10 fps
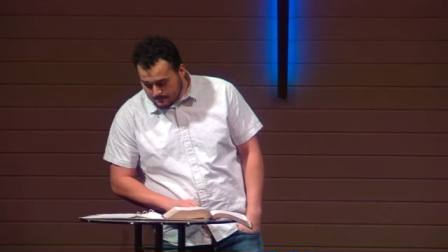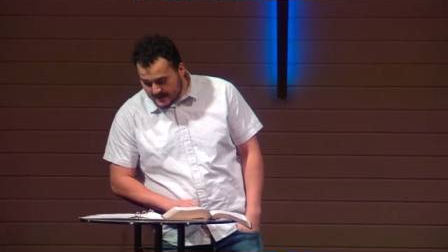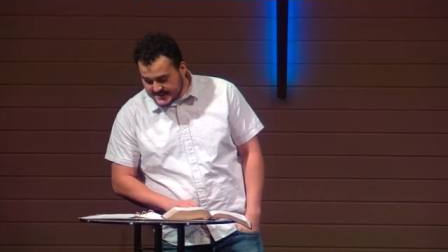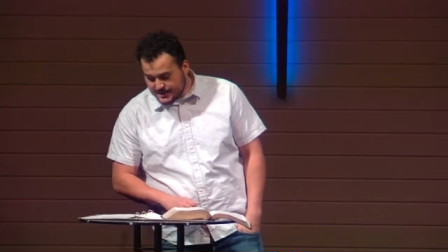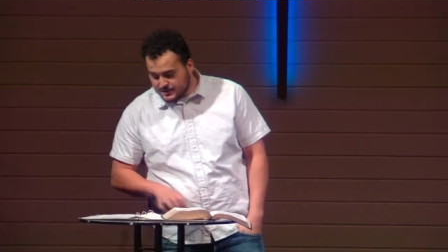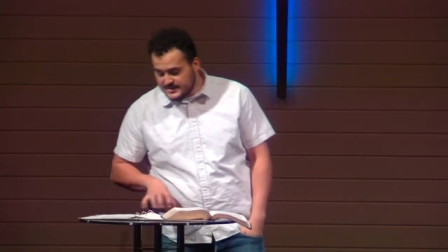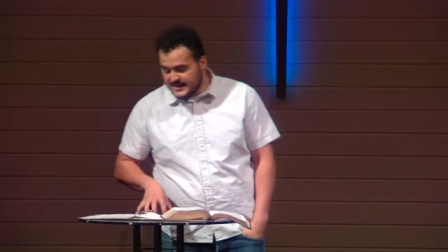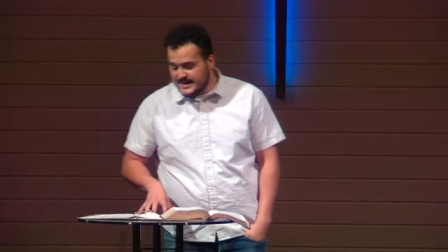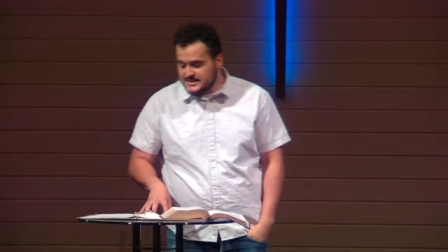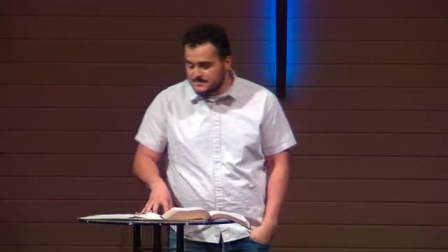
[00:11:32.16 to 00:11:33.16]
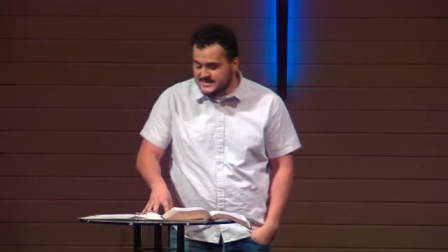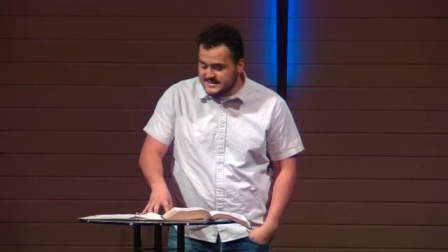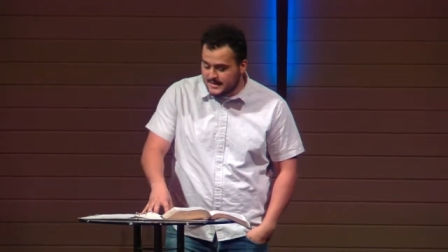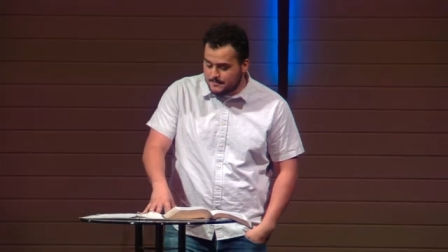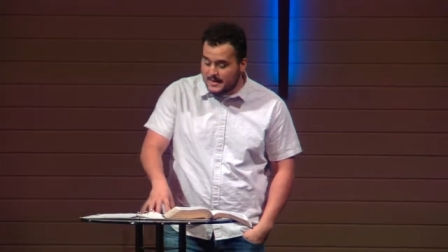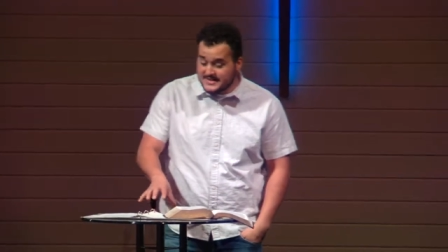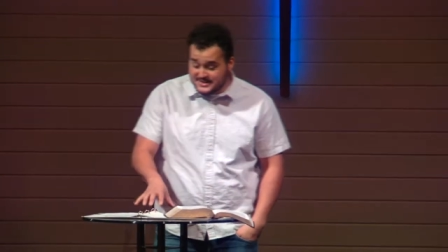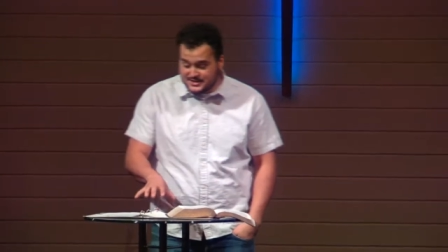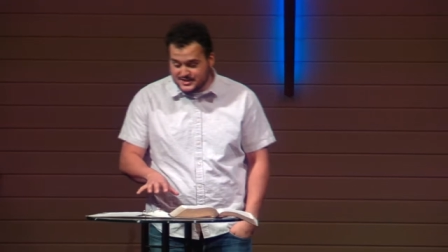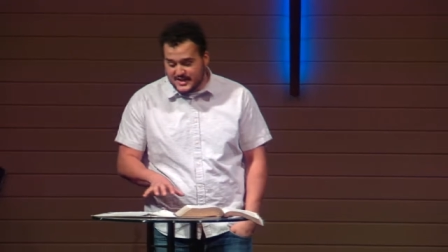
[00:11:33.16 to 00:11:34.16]
My title today's
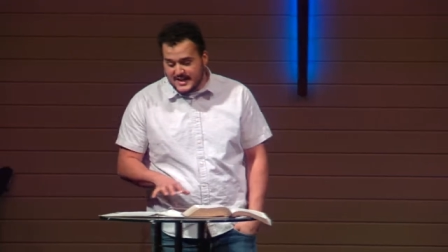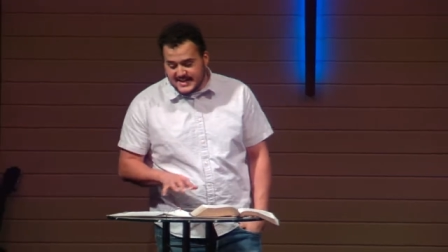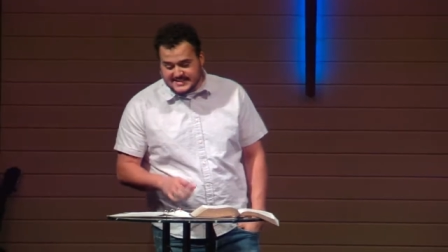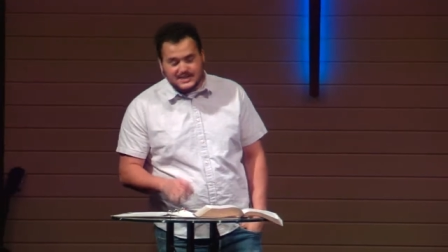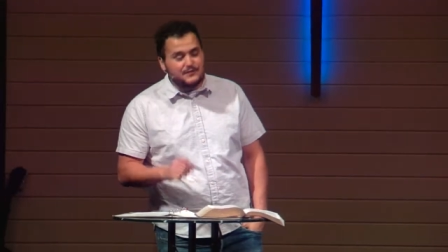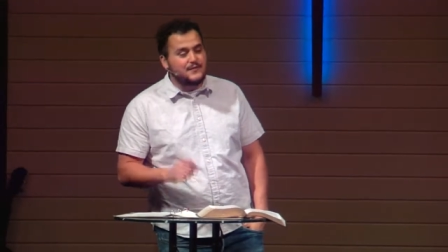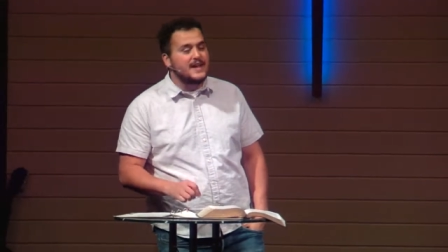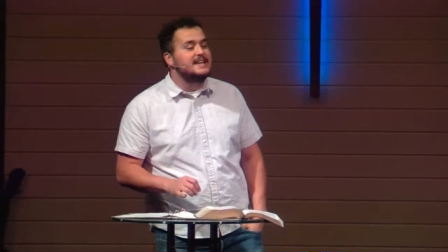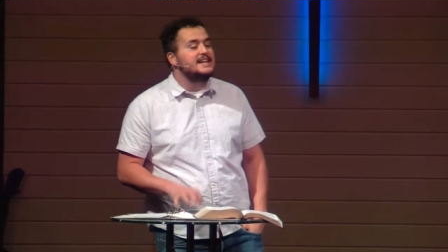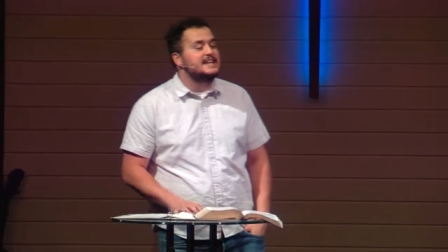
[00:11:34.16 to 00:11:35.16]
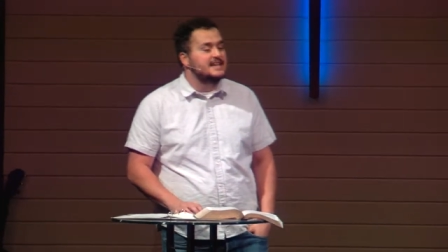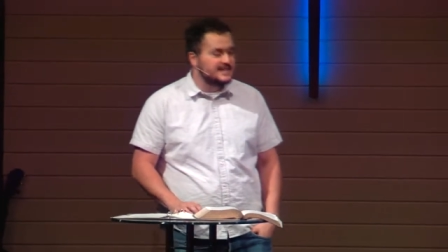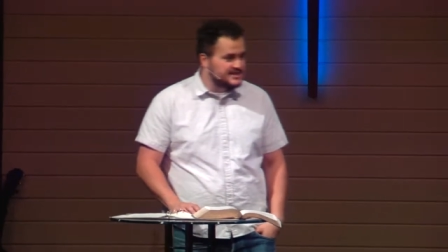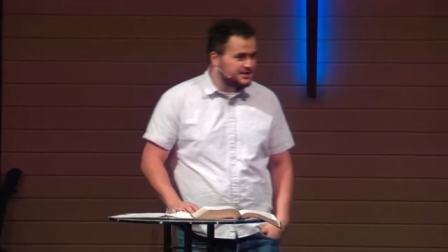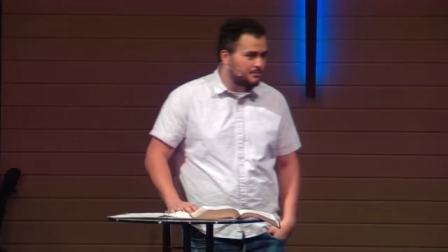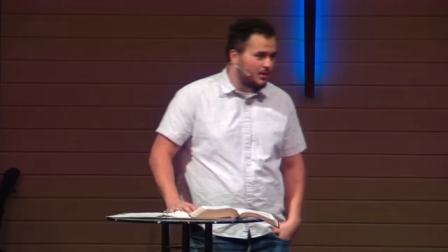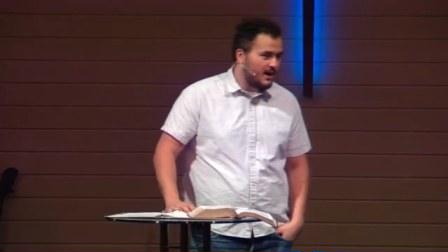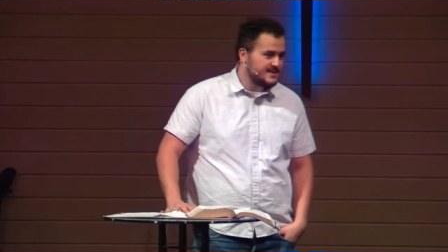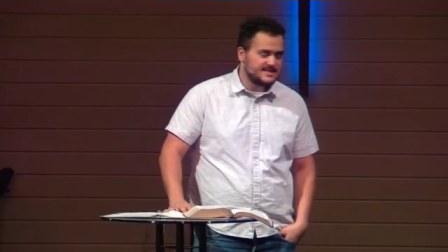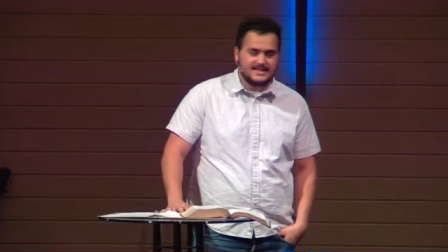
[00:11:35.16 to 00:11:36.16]
message is Defending the
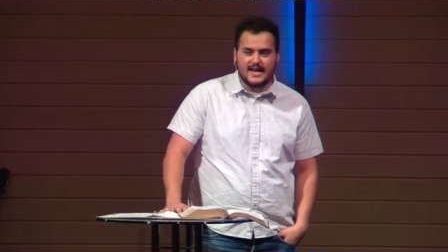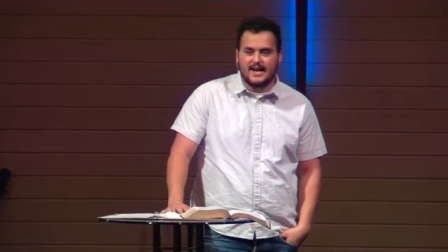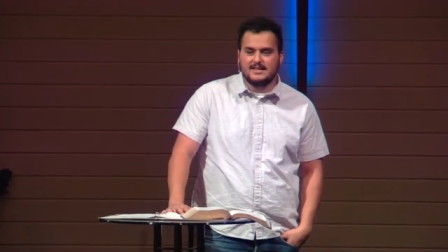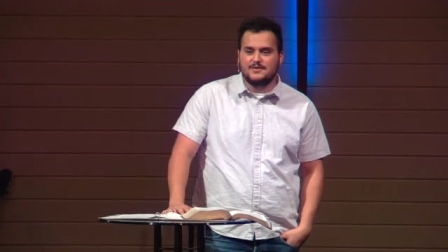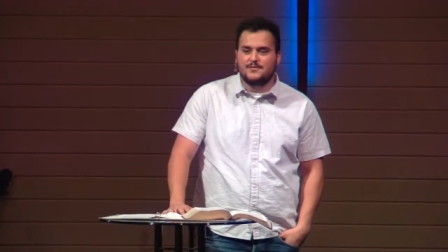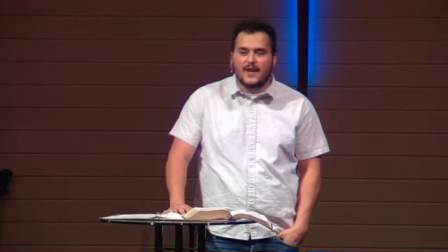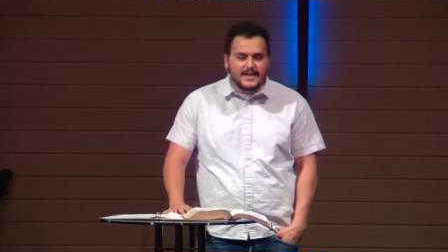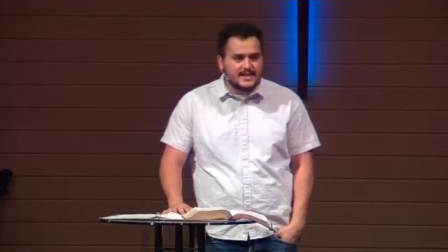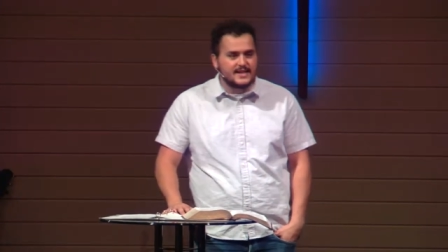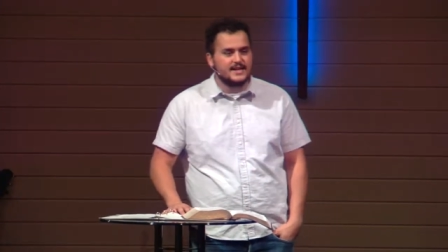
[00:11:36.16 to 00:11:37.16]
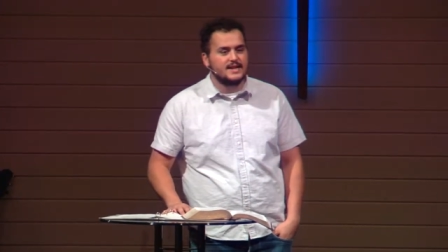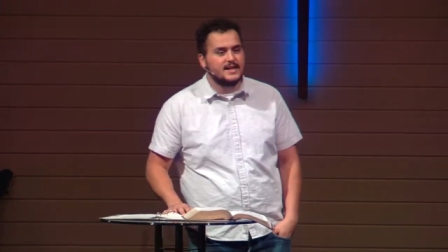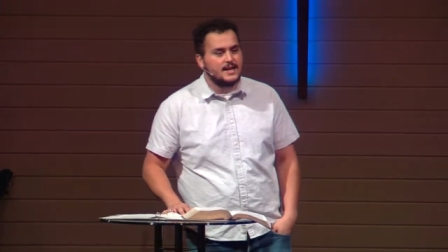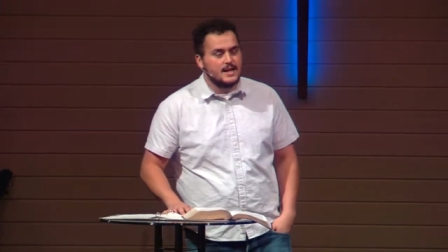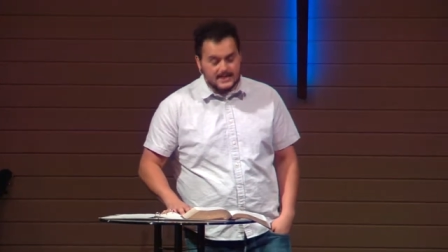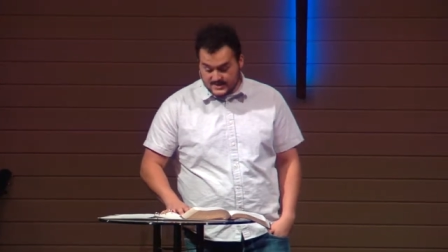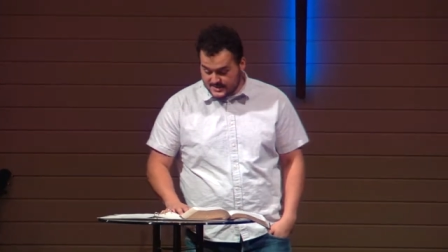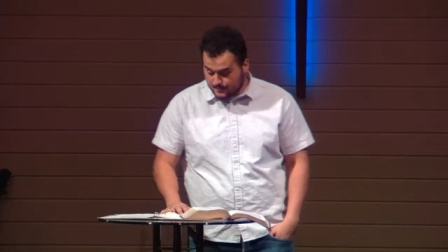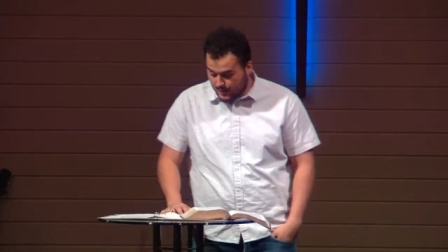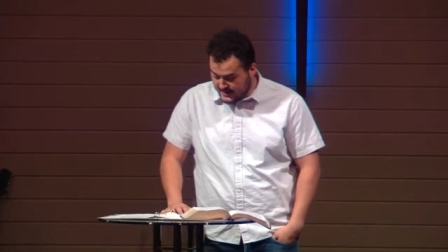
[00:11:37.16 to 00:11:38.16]
Surprise Attack. Defending the
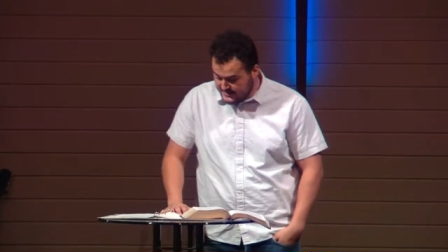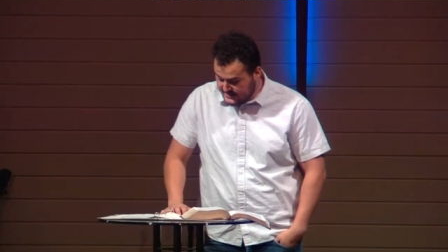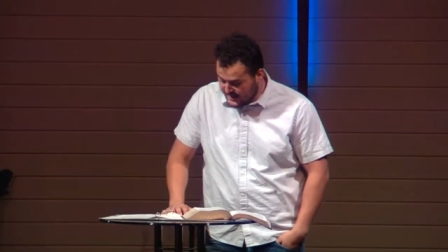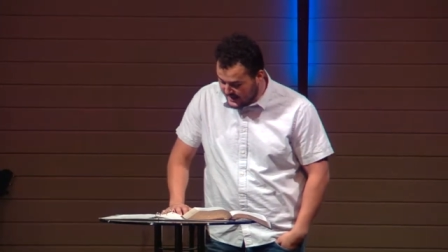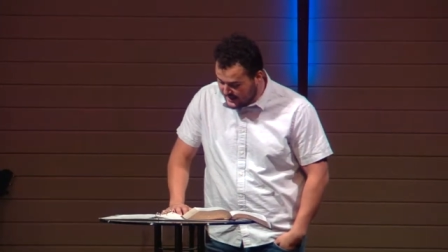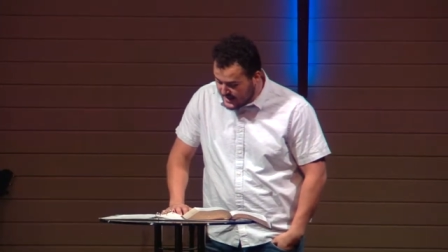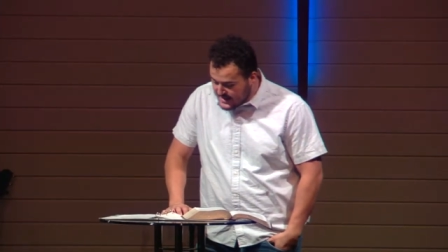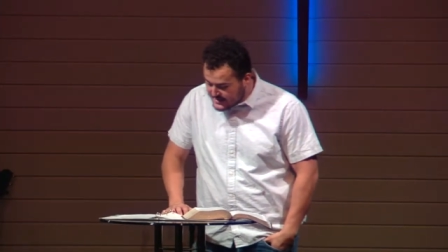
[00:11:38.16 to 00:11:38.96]
surprise attack.